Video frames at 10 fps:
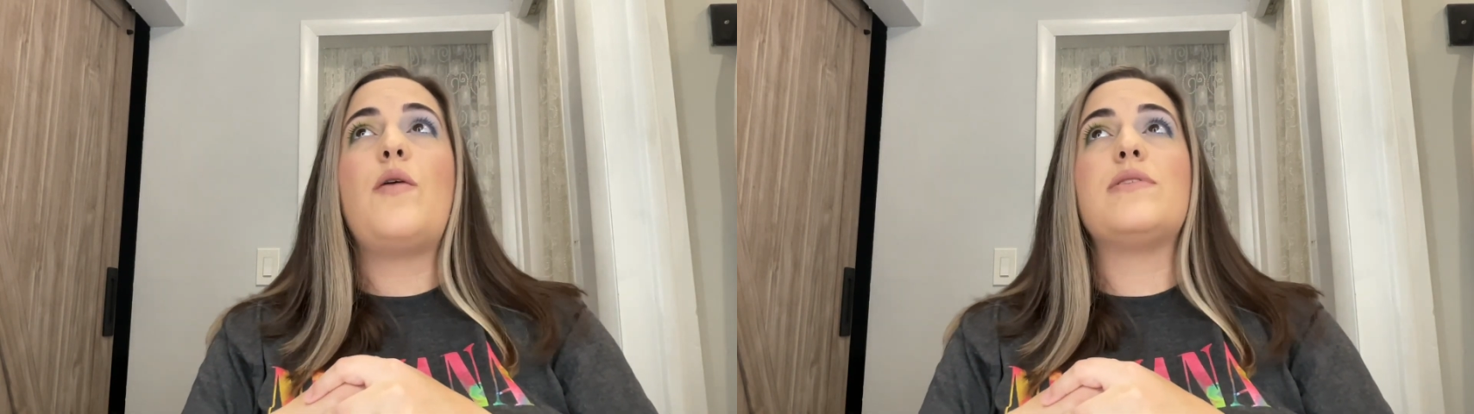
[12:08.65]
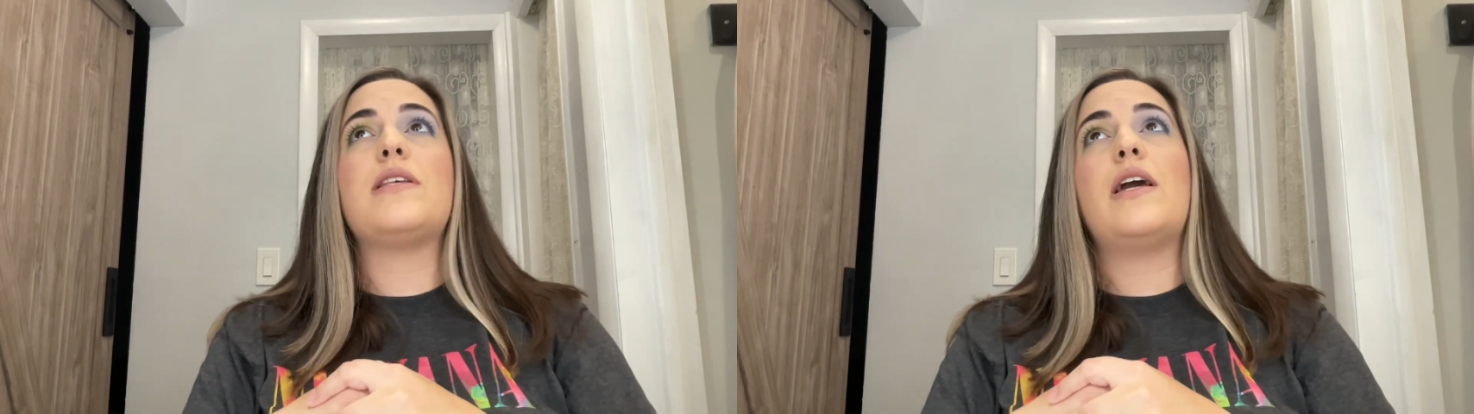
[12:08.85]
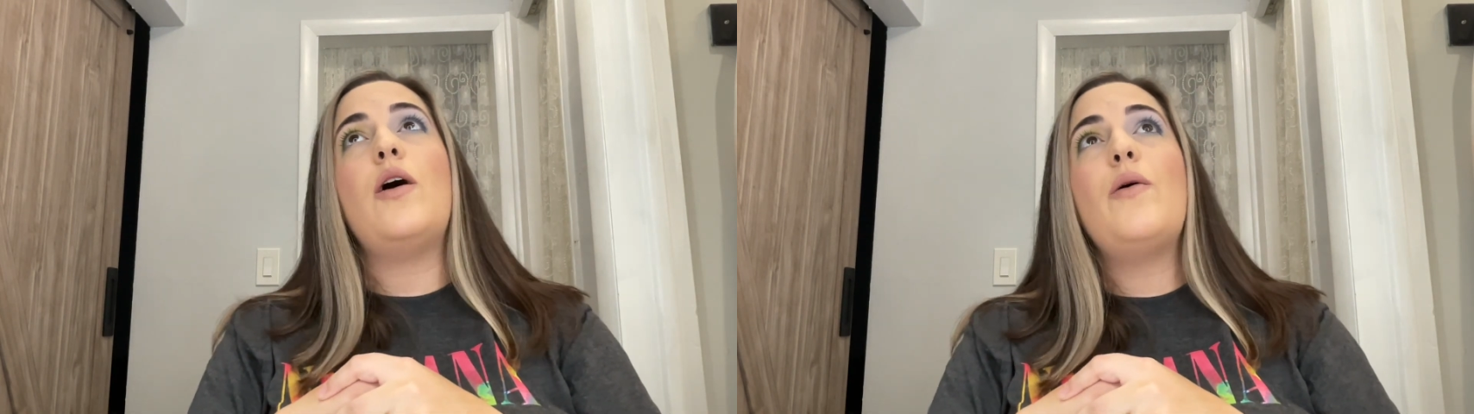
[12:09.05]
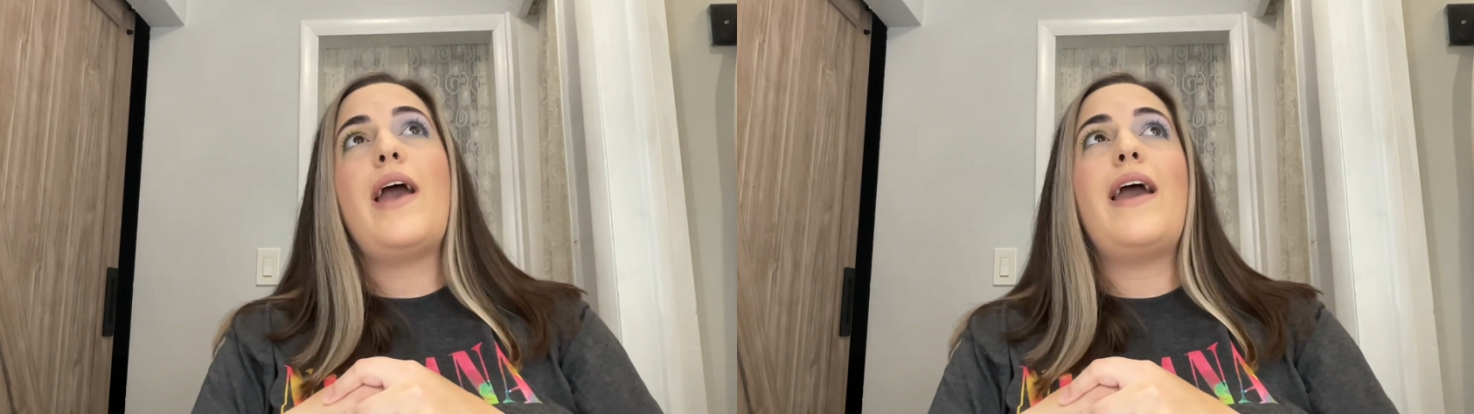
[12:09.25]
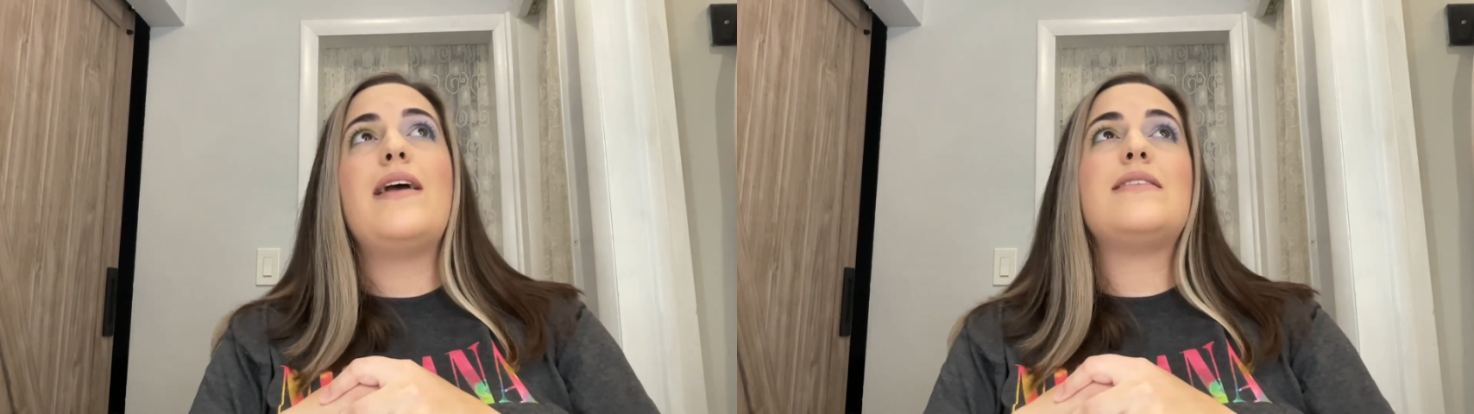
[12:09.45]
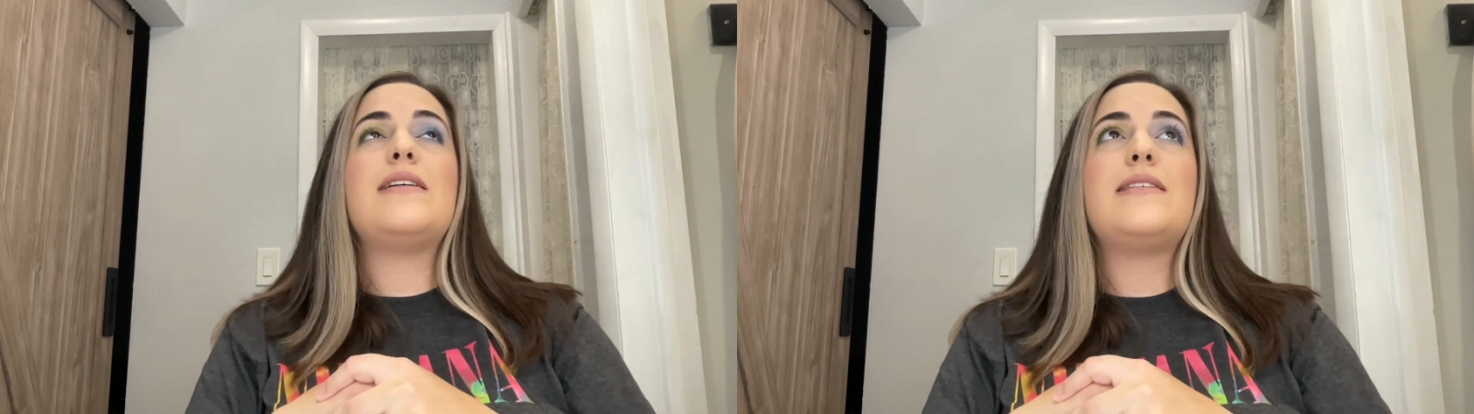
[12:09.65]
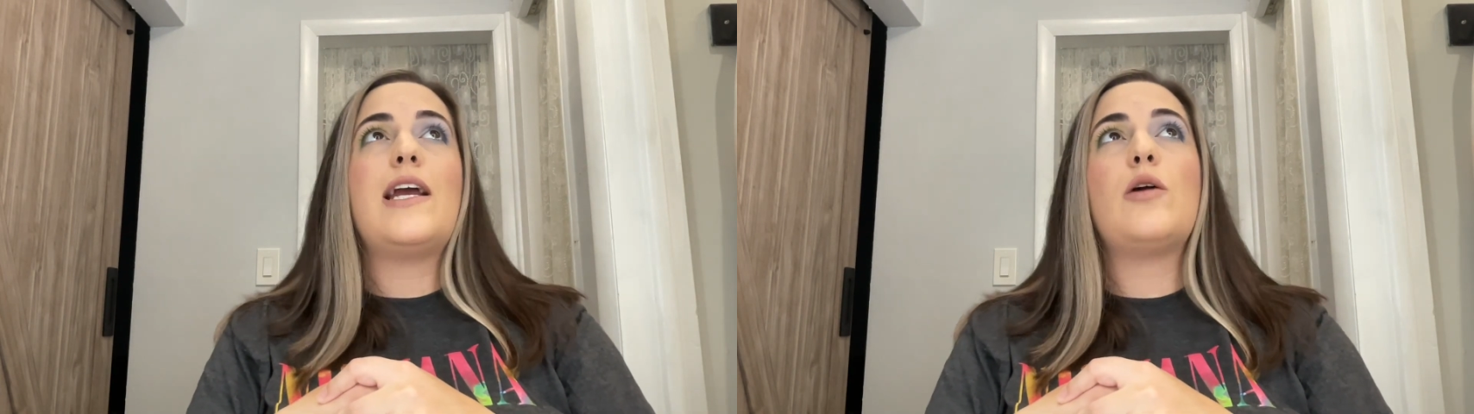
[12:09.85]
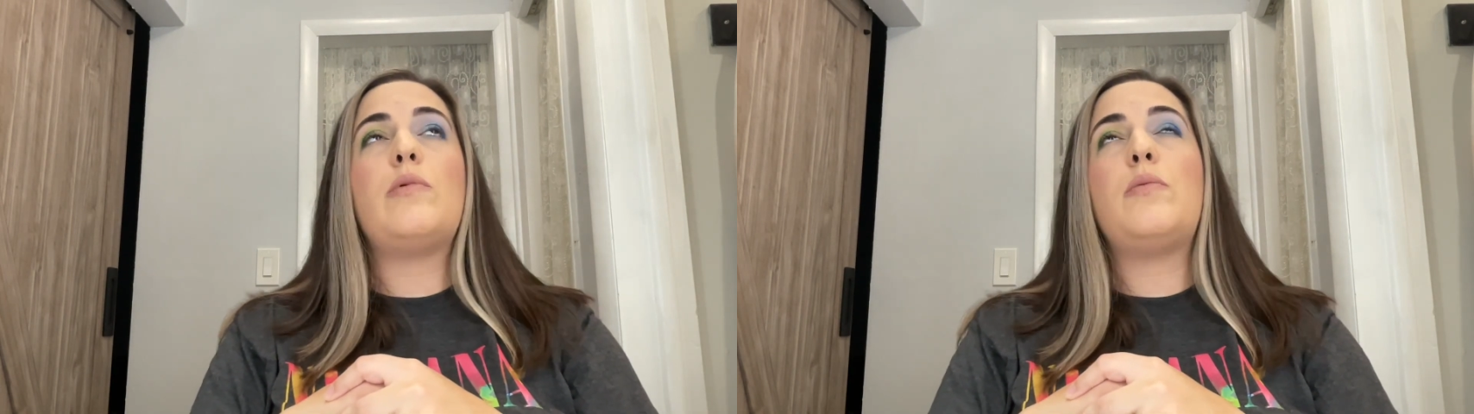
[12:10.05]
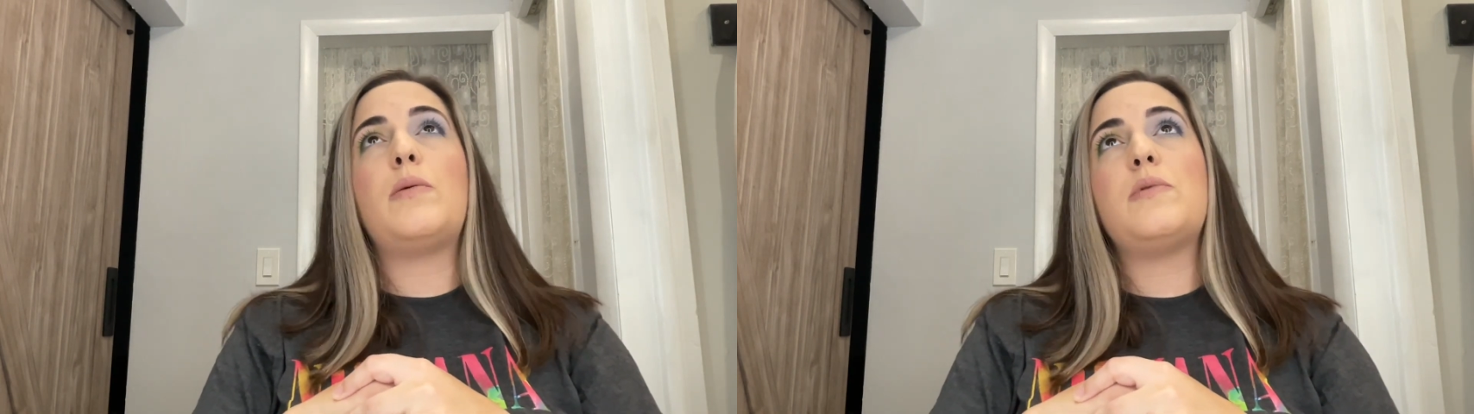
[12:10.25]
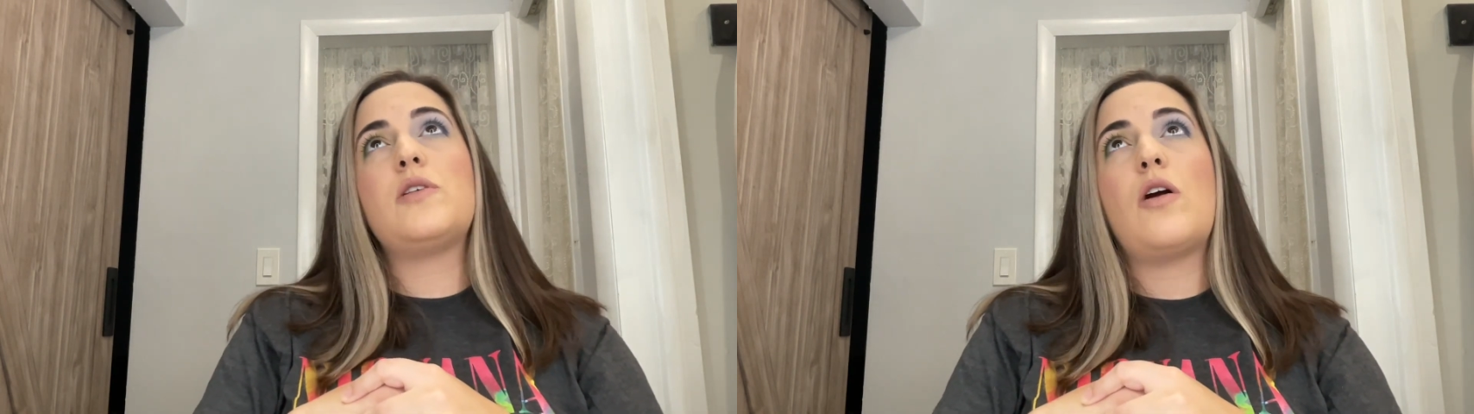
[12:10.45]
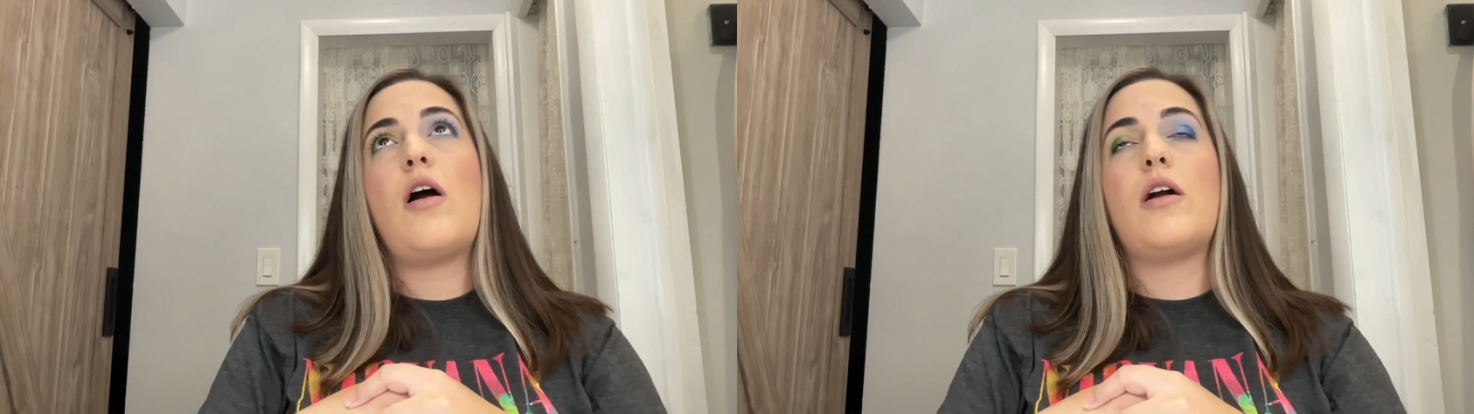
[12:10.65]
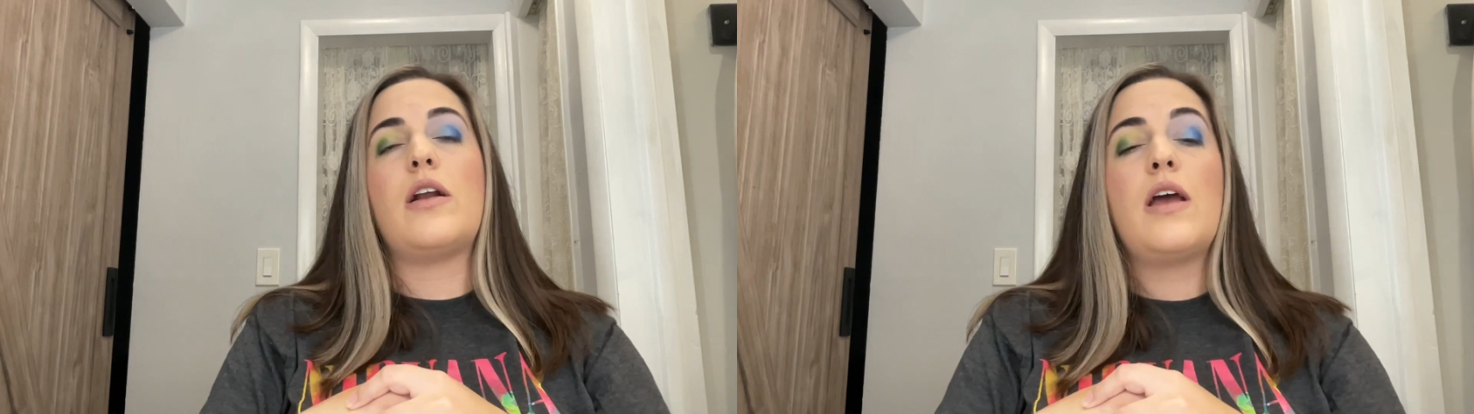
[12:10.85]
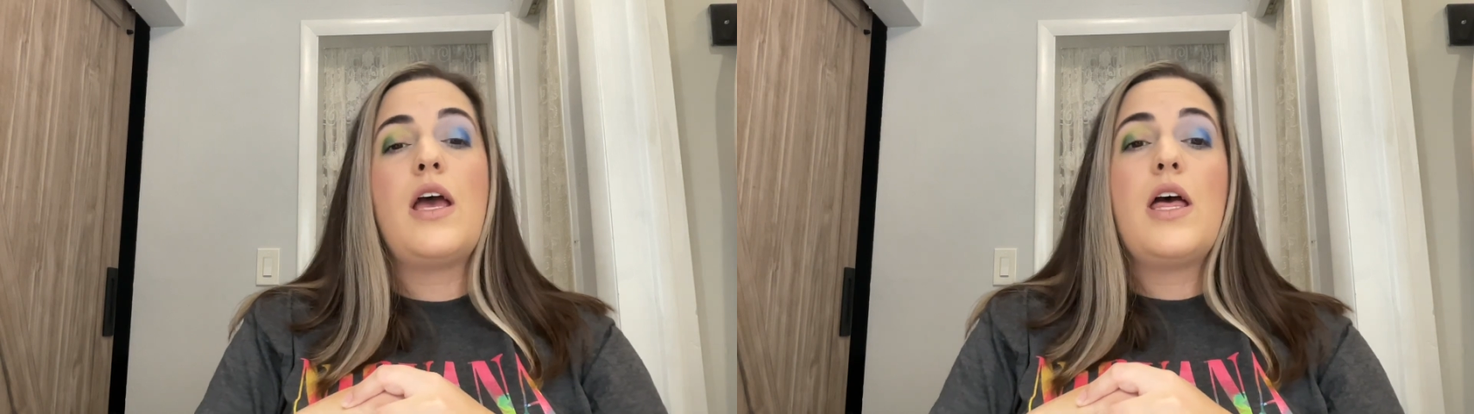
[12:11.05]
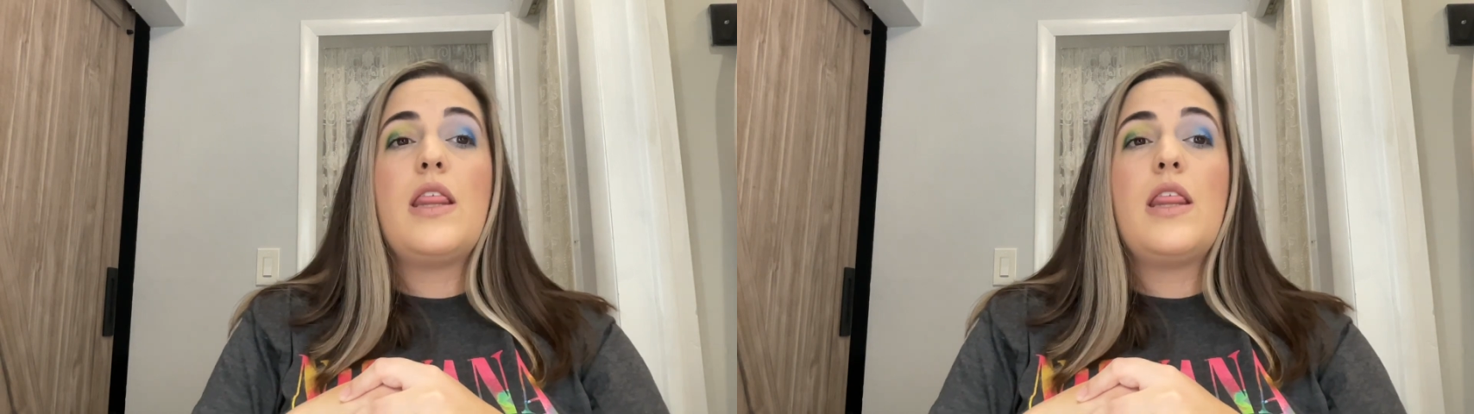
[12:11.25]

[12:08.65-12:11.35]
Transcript: I was like, okay, it's not terrible. Purples are hard.